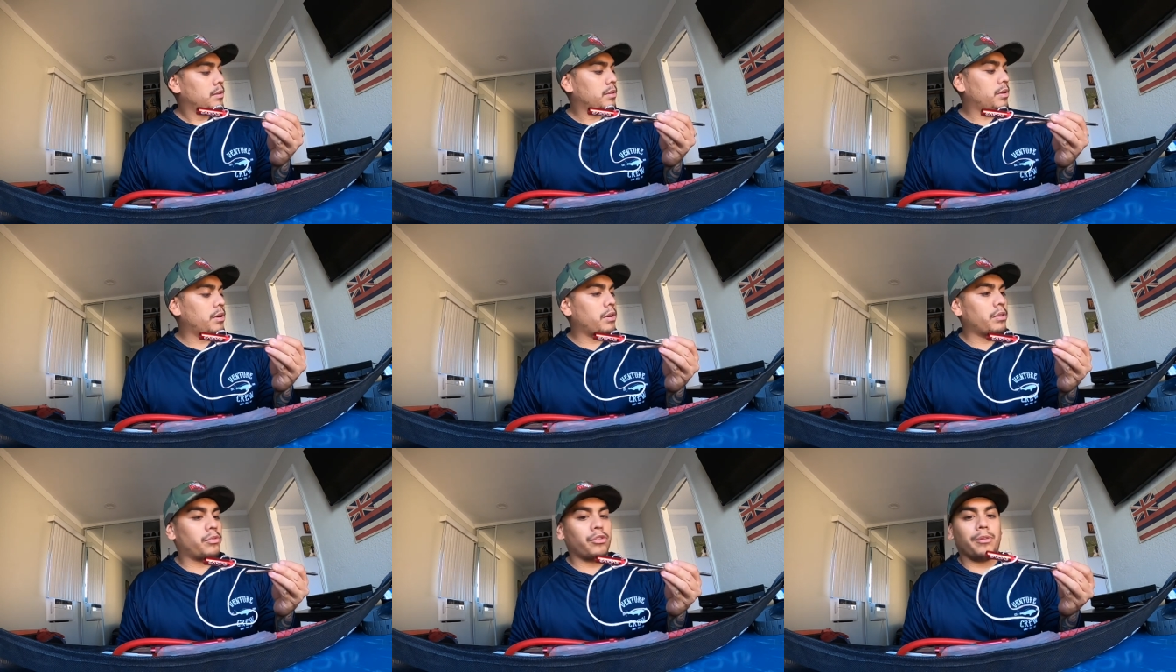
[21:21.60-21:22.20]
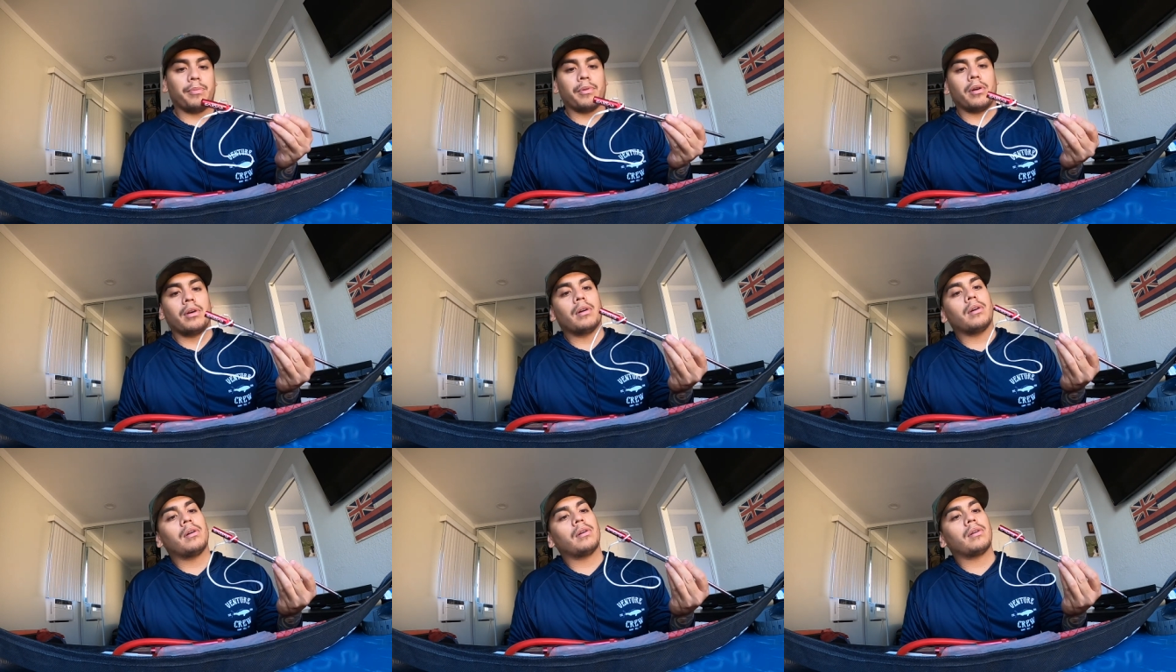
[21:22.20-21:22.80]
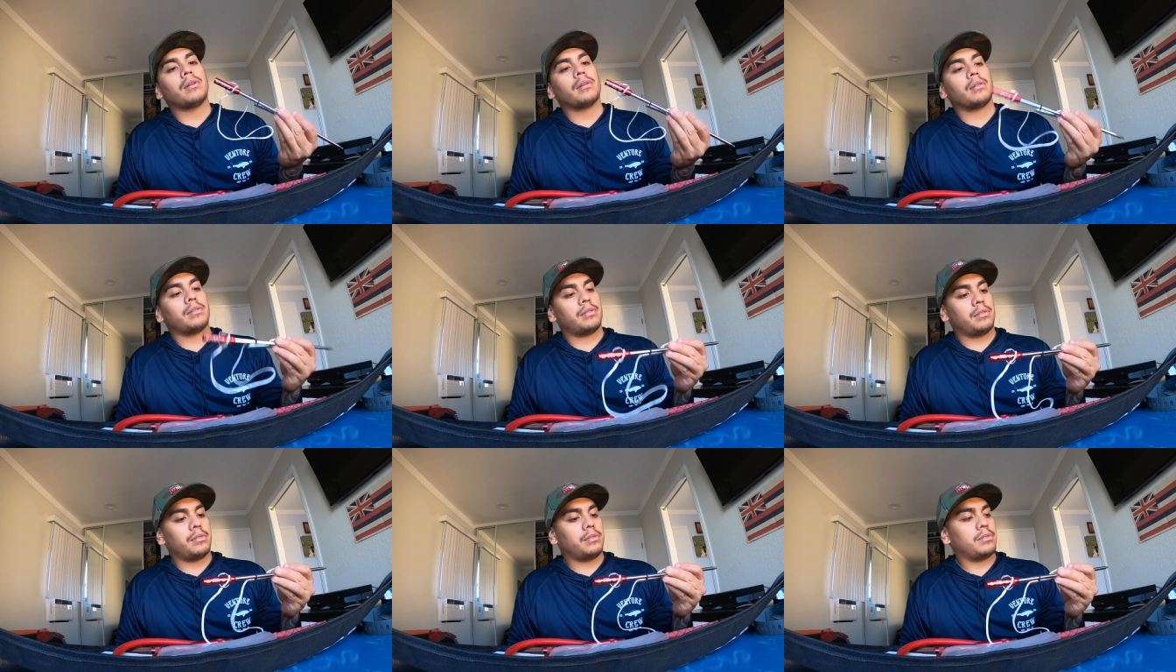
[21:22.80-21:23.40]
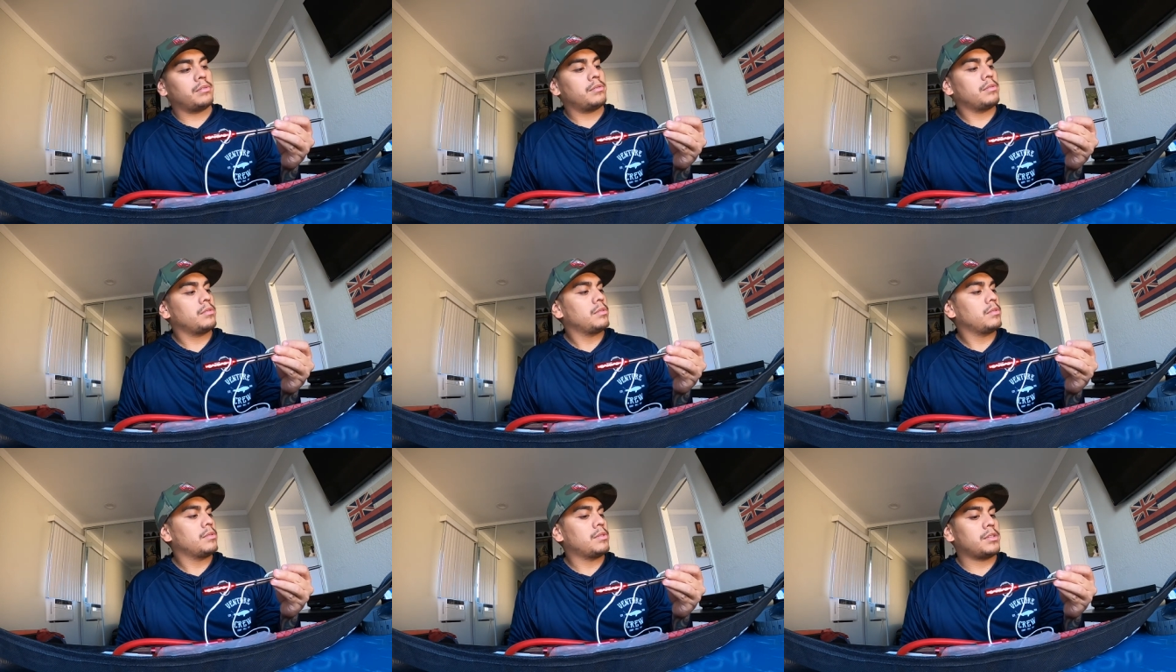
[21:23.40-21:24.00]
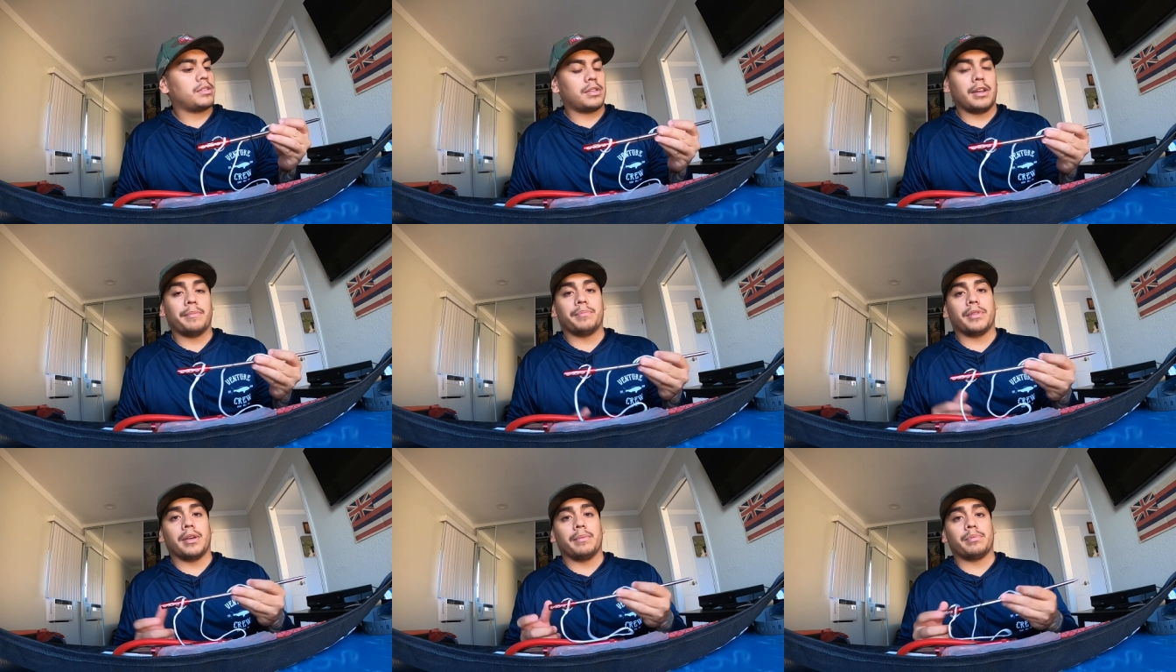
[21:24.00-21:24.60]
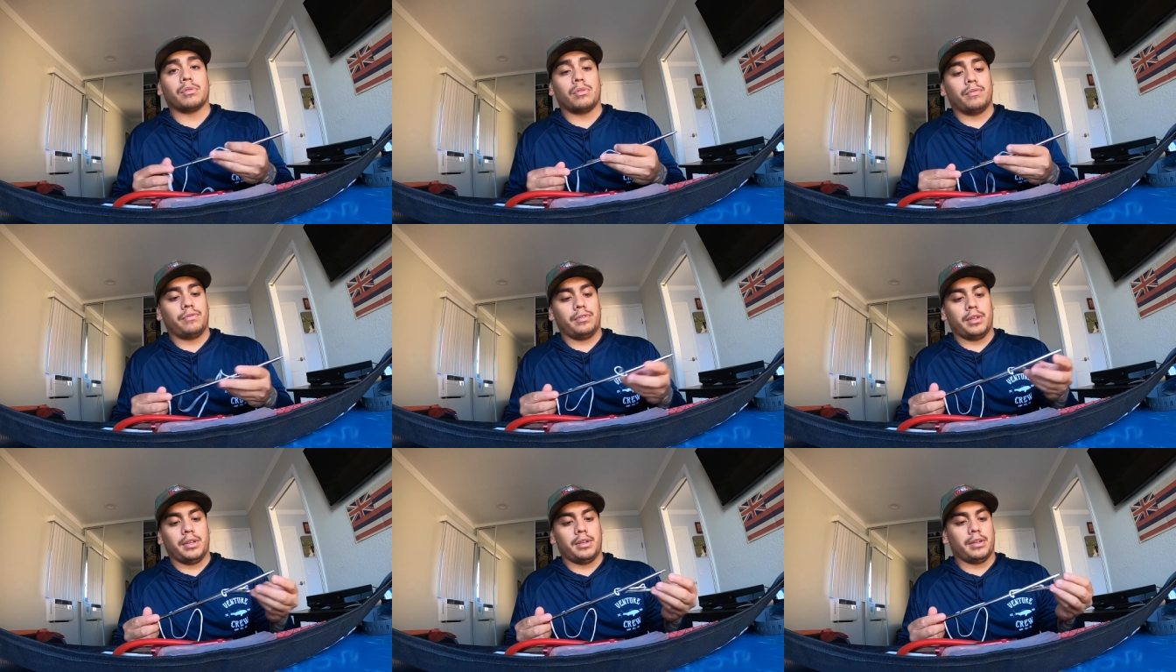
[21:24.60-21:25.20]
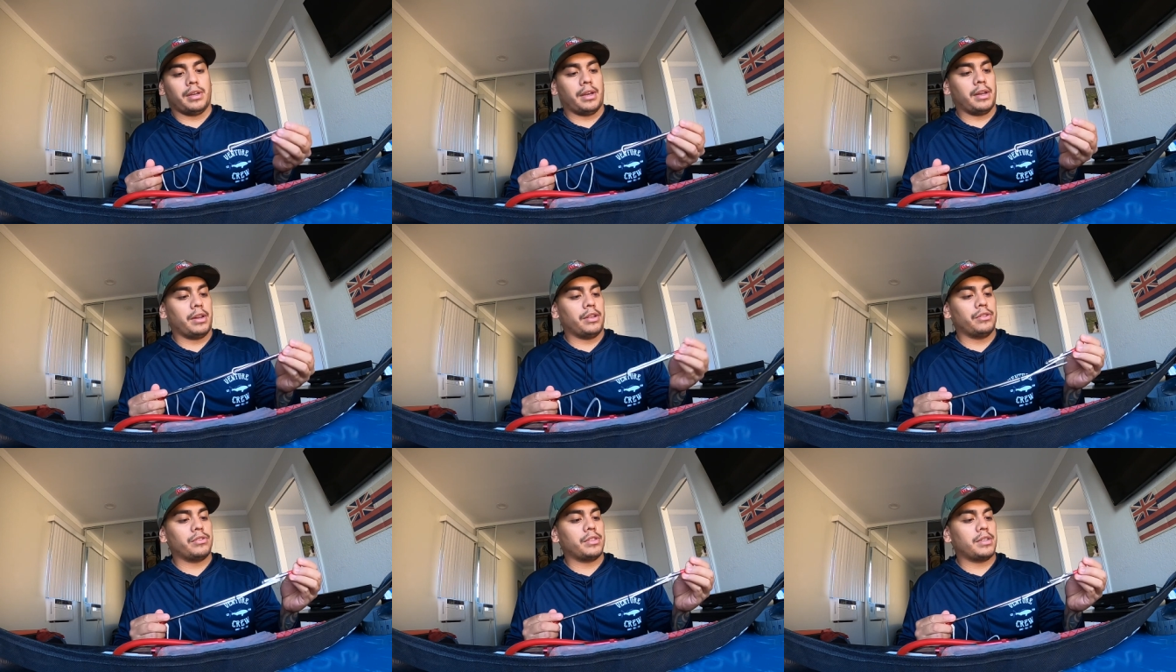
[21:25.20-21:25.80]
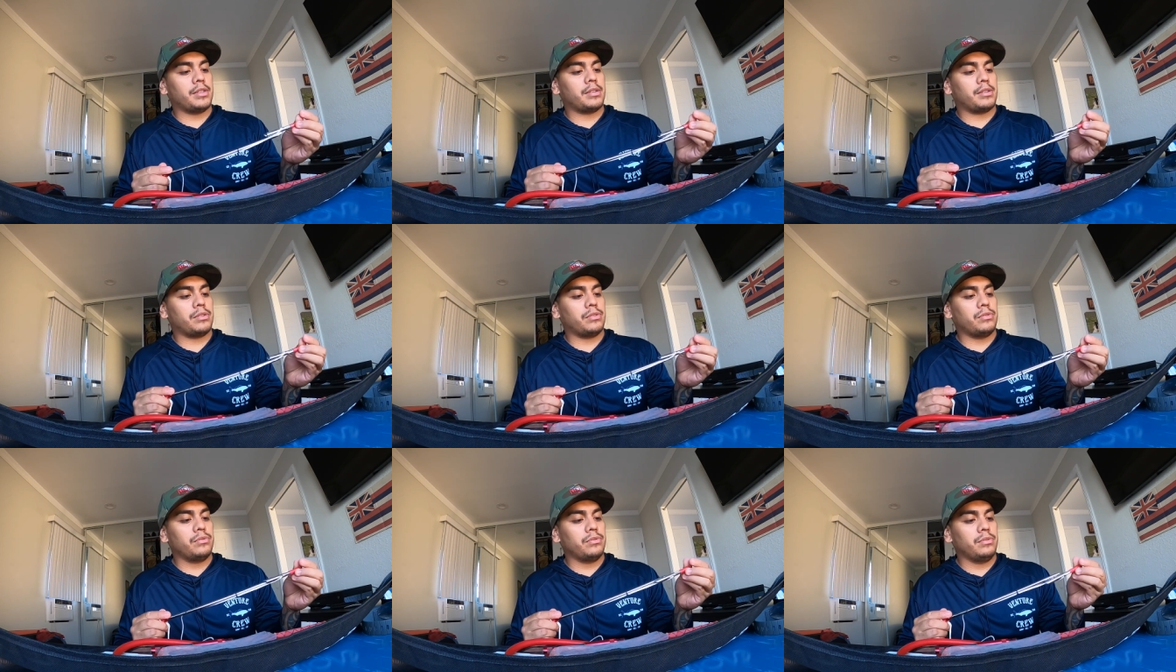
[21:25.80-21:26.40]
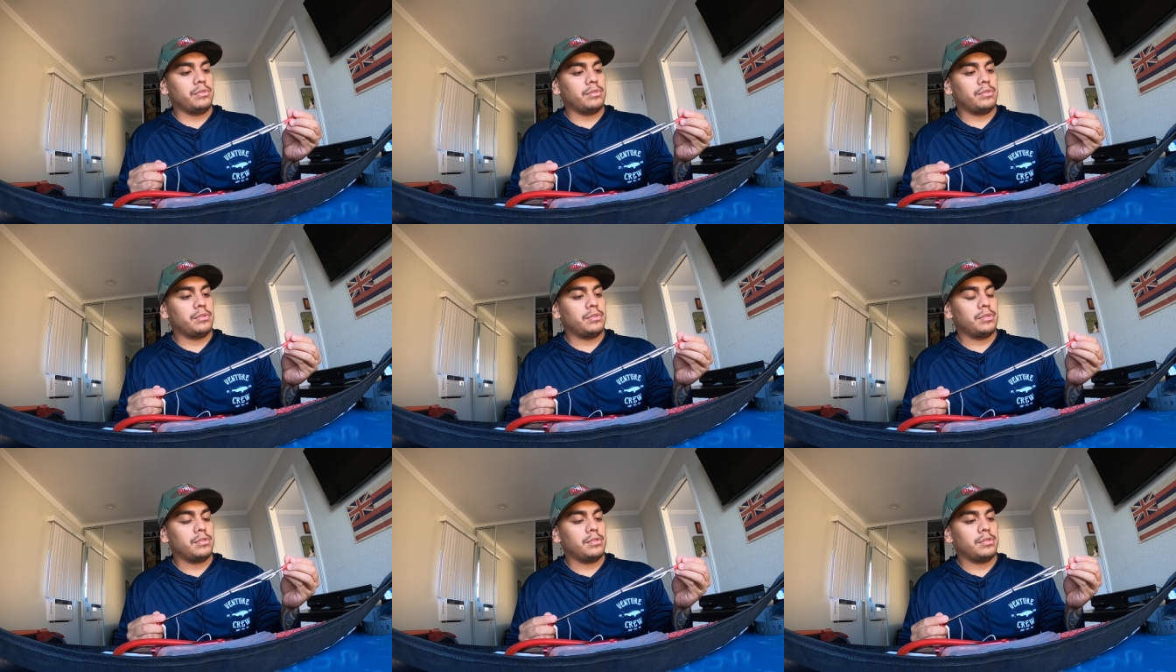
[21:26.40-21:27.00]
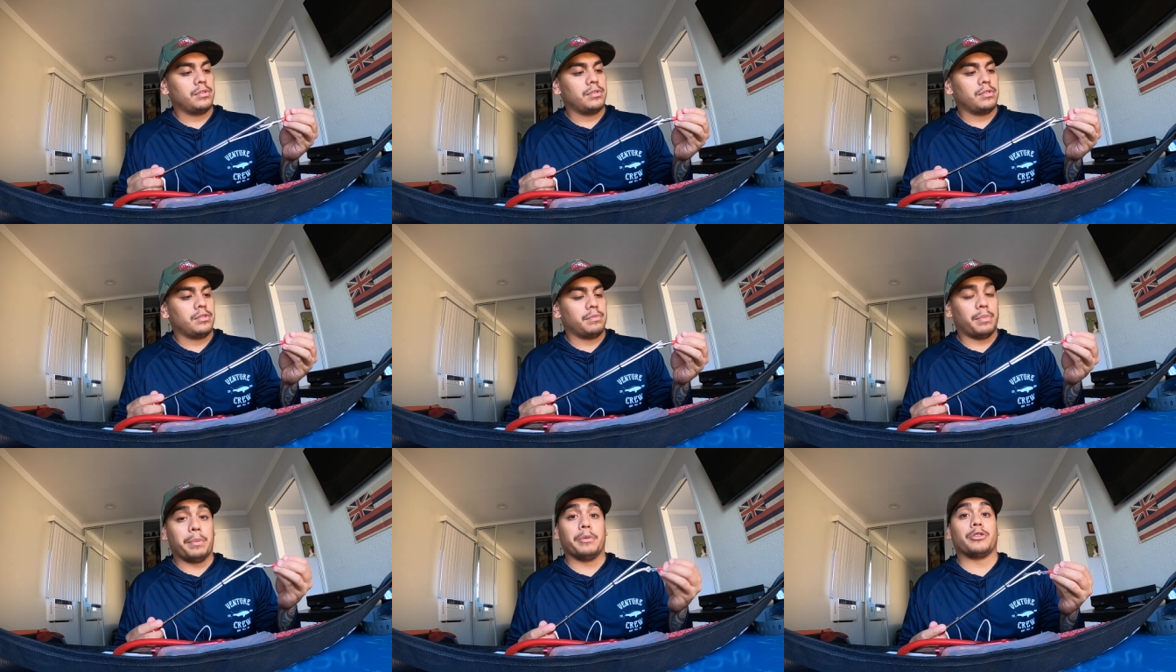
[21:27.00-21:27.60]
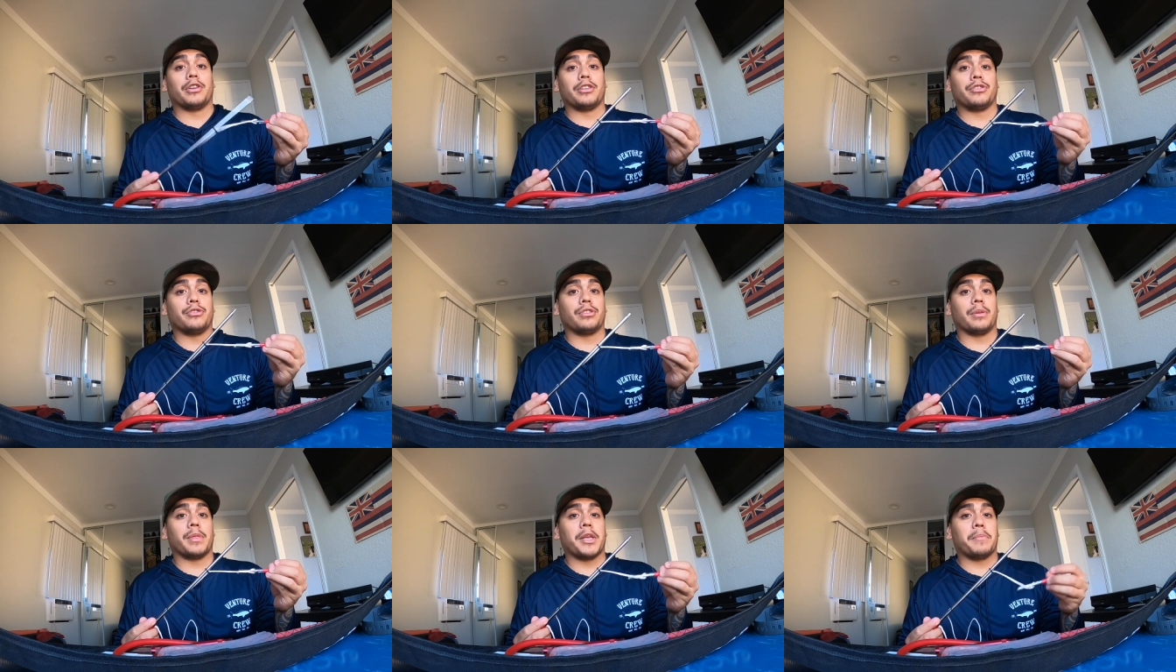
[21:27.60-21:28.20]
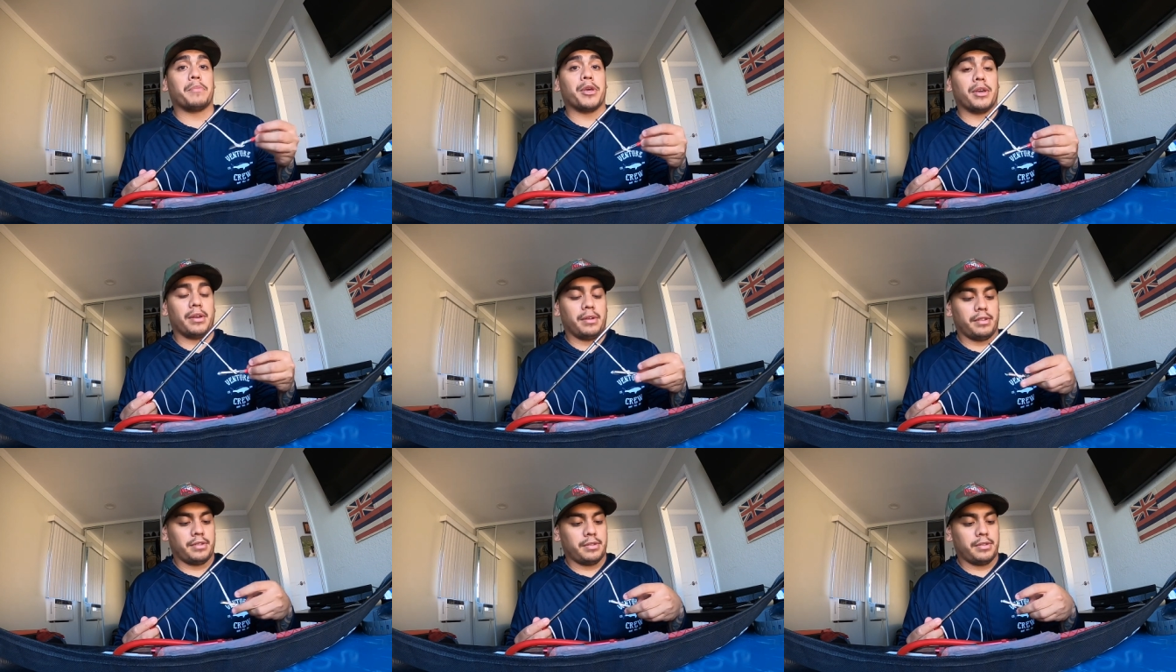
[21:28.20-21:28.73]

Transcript: They're three prong slip tips. Hopefully I gotta use this soon. Maybe try to shoot something big.